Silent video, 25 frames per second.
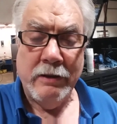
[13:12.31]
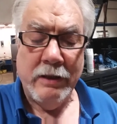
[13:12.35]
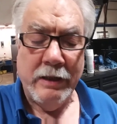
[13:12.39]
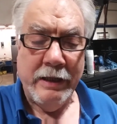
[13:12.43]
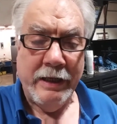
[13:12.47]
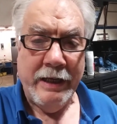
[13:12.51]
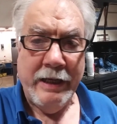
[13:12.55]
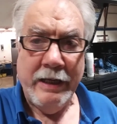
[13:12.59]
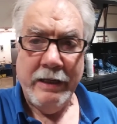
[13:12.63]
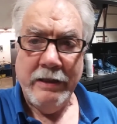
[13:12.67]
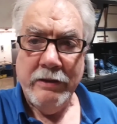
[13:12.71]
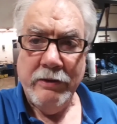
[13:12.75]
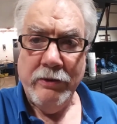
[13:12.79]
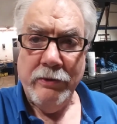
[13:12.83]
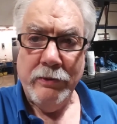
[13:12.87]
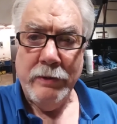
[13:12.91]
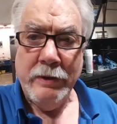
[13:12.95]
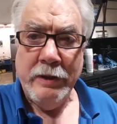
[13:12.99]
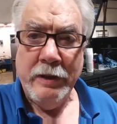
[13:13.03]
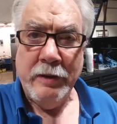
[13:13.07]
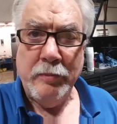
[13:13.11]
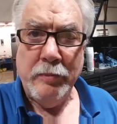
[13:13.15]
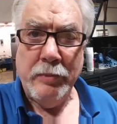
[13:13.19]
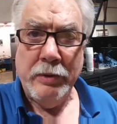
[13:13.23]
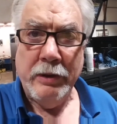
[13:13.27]
I hate doing
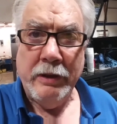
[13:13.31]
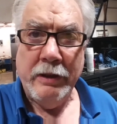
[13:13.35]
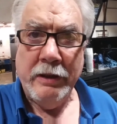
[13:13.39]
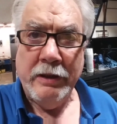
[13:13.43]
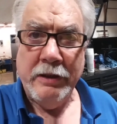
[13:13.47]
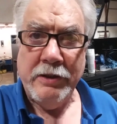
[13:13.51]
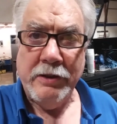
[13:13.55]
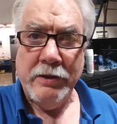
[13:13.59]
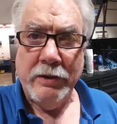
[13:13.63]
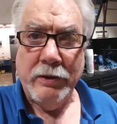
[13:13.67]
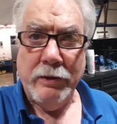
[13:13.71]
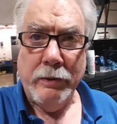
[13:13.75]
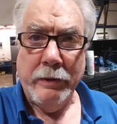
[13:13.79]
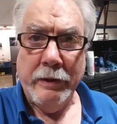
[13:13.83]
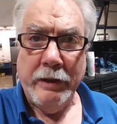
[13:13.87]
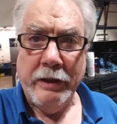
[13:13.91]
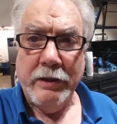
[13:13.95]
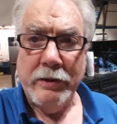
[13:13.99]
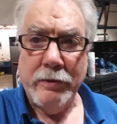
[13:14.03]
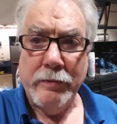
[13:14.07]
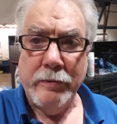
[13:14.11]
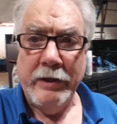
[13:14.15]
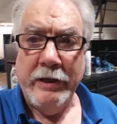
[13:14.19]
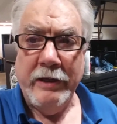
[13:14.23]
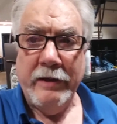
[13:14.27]
it, but it's the
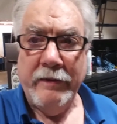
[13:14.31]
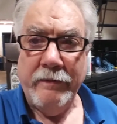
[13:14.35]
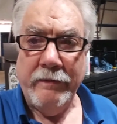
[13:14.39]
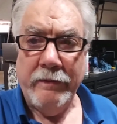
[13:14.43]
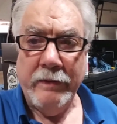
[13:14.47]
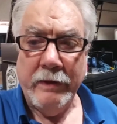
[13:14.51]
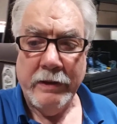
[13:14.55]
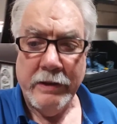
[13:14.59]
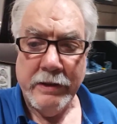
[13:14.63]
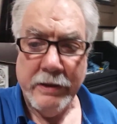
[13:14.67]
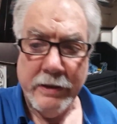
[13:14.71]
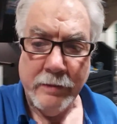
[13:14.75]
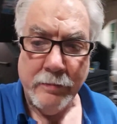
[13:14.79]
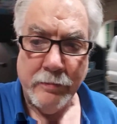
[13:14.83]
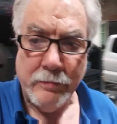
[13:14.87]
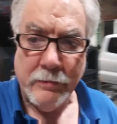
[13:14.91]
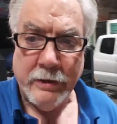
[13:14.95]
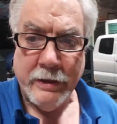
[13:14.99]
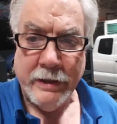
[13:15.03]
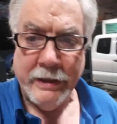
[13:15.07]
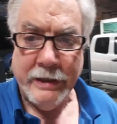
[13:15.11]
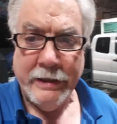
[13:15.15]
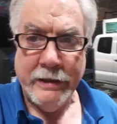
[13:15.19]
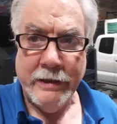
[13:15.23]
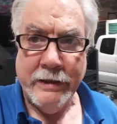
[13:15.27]
quickest way to fix something
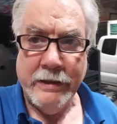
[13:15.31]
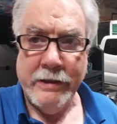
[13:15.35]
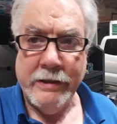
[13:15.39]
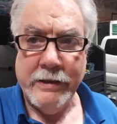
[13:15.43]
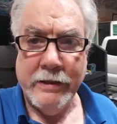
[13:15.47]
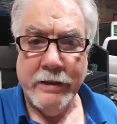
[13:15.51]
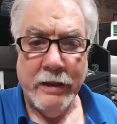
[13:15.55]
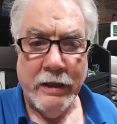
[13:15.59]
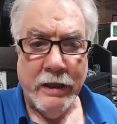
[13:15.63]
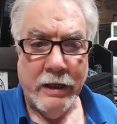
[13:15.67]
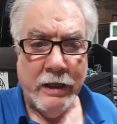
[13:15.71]
like this.